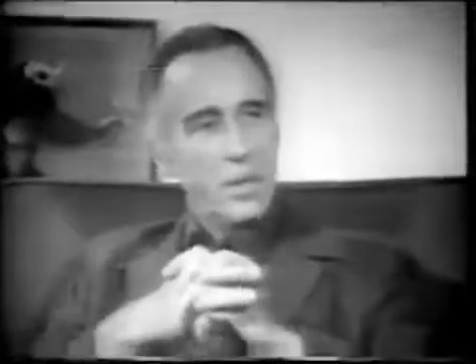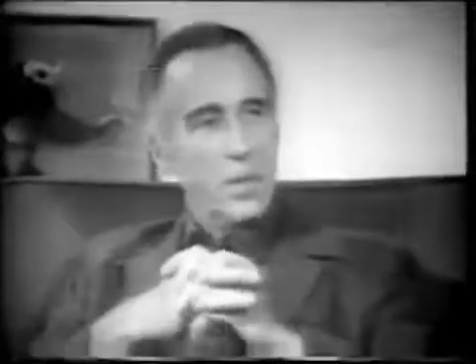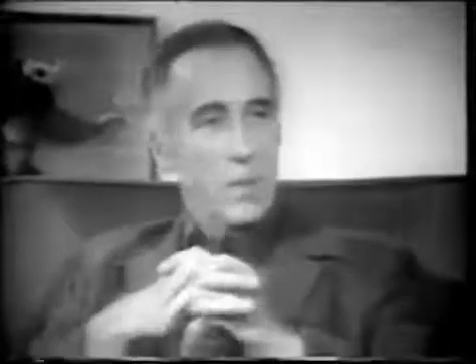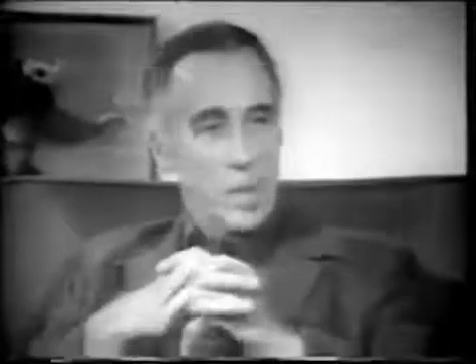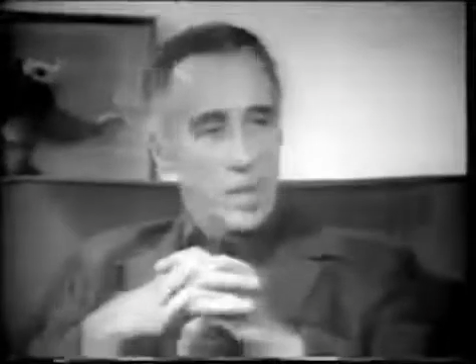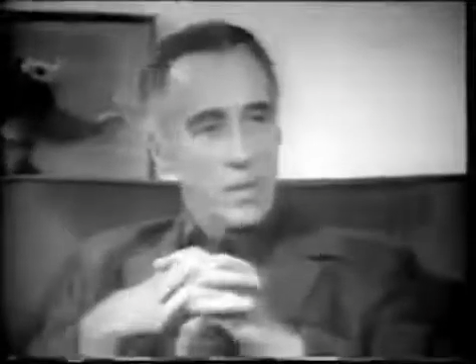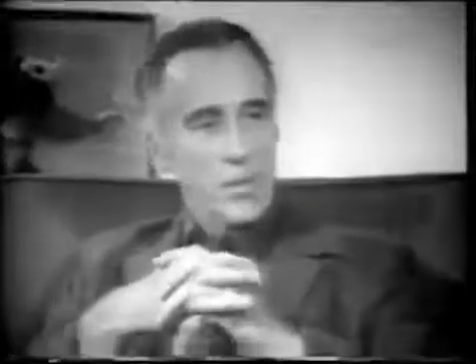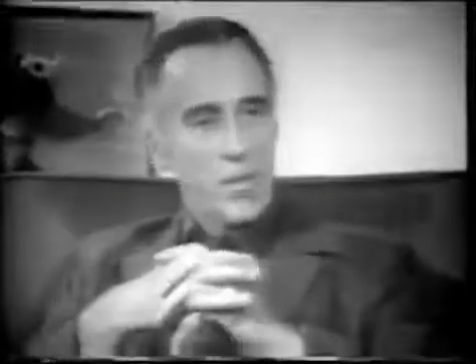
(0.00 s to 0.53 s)
the
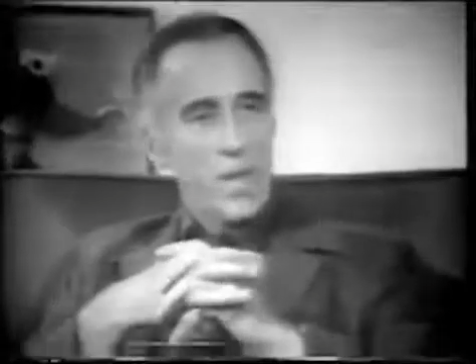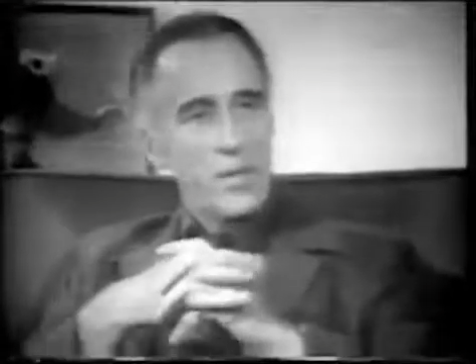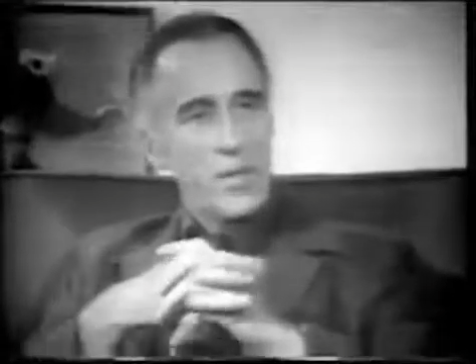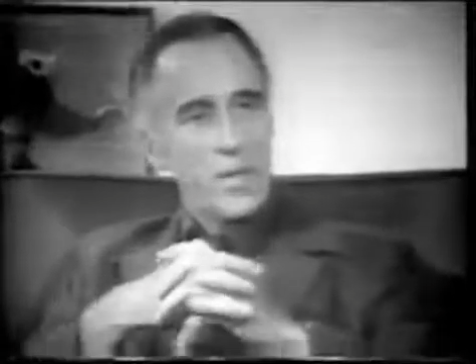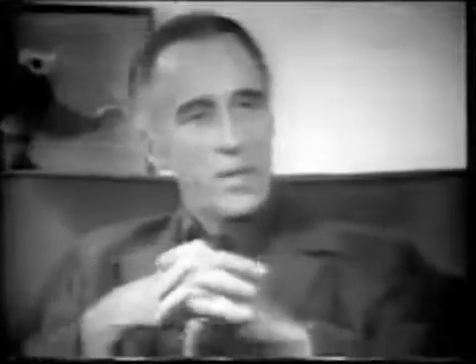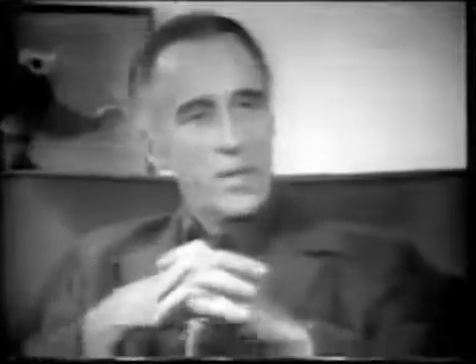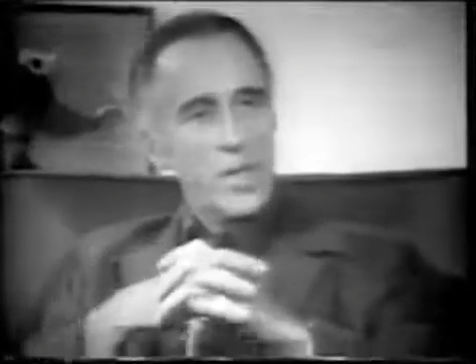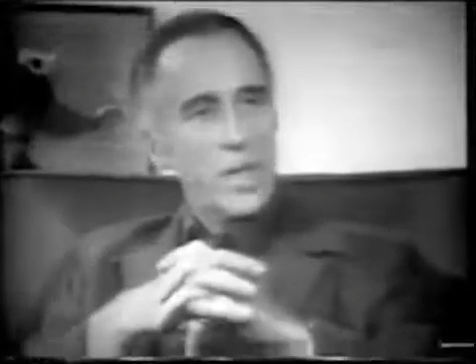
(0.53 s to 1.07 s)
real
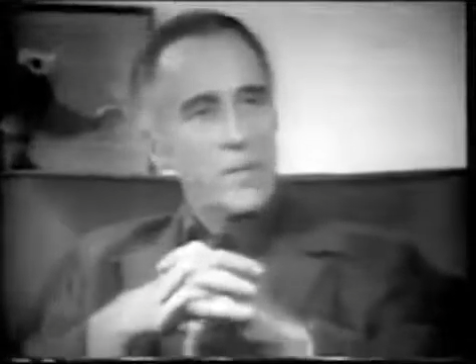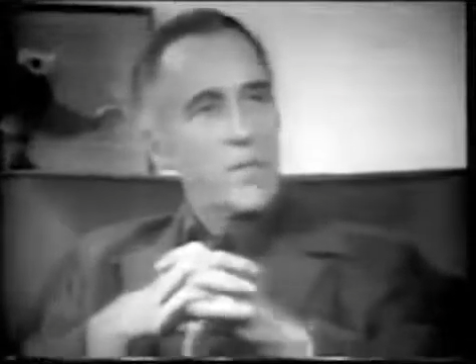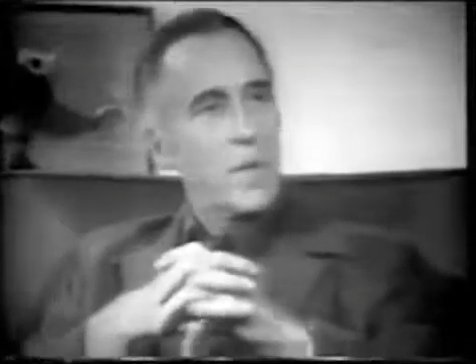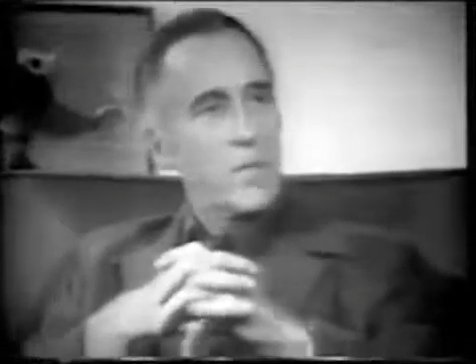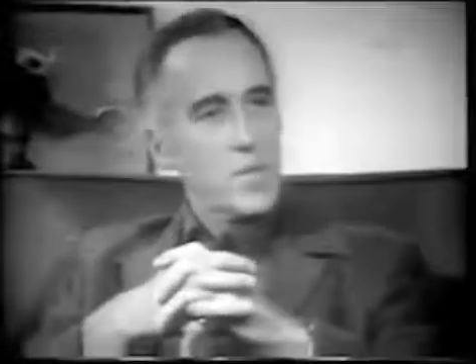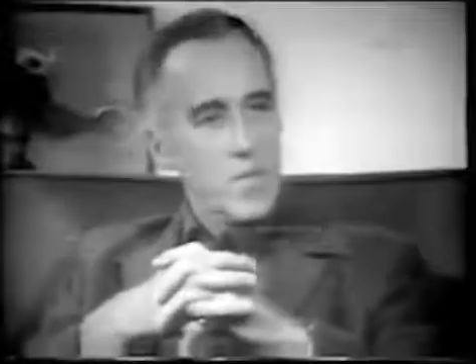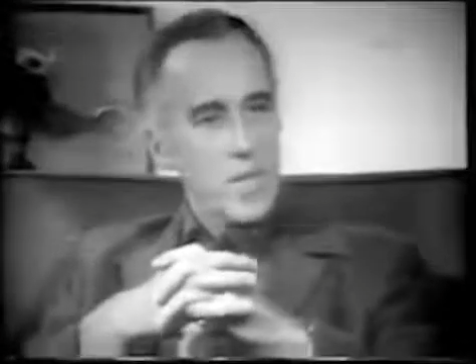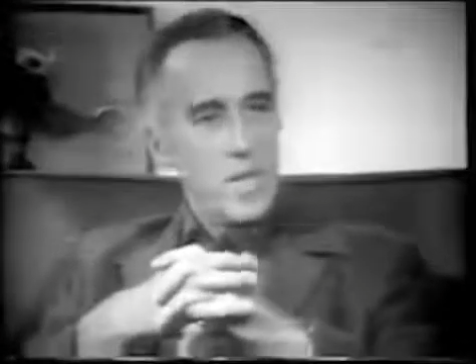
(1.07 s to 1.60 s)
baby that I
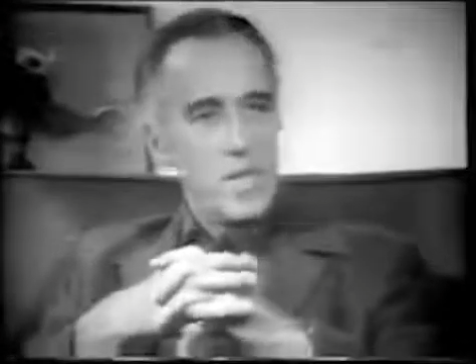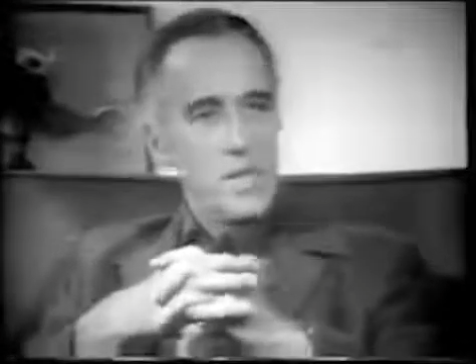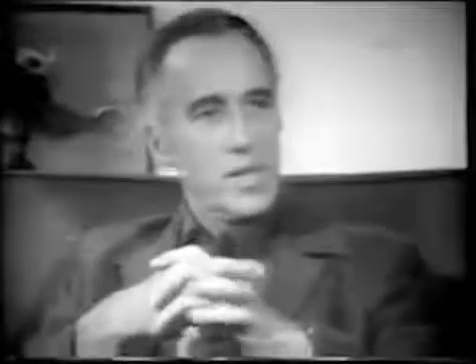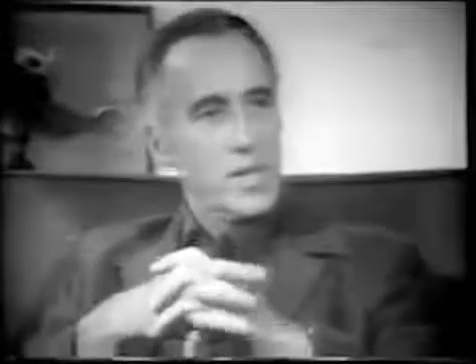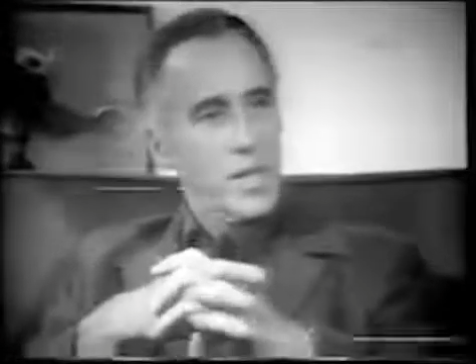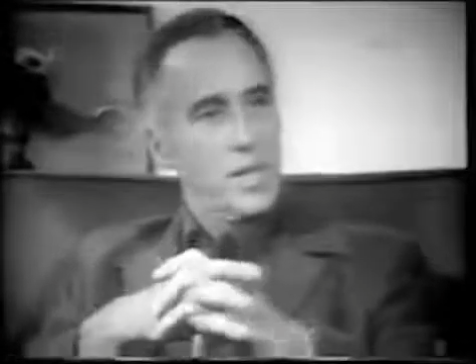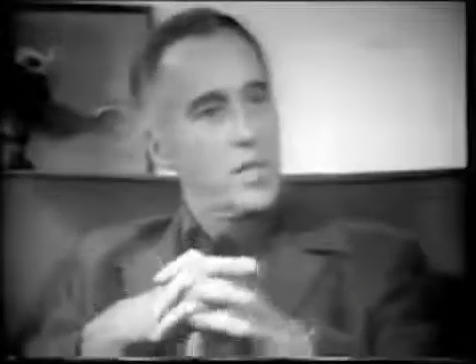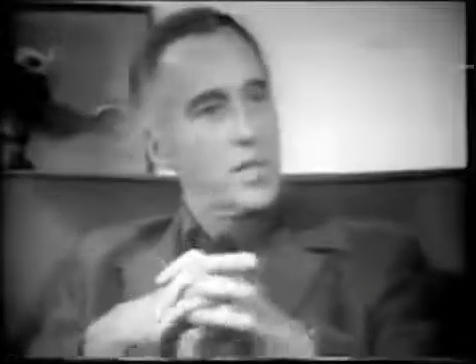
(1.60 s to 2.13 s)

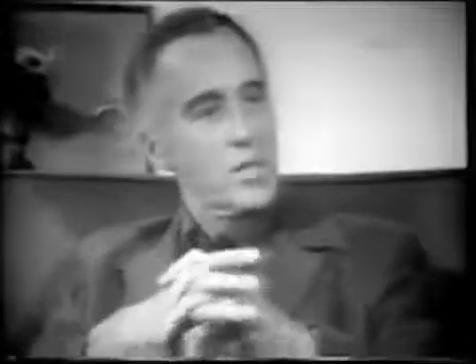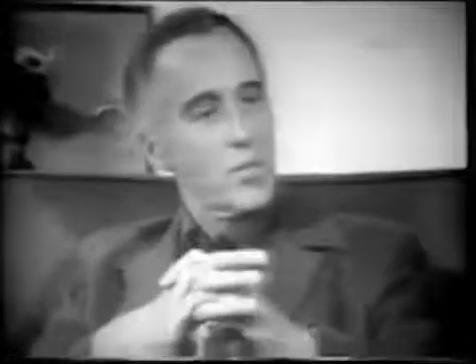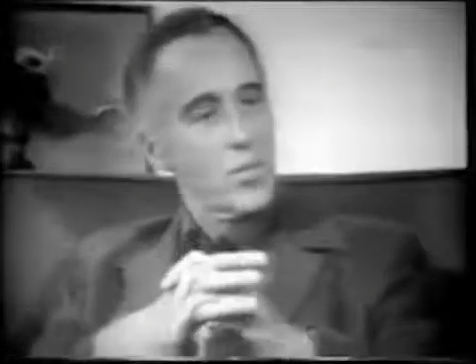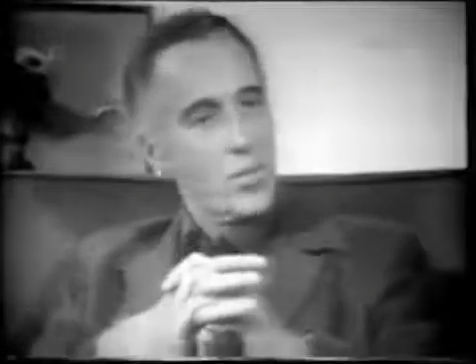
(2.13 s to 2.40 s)
baptized in this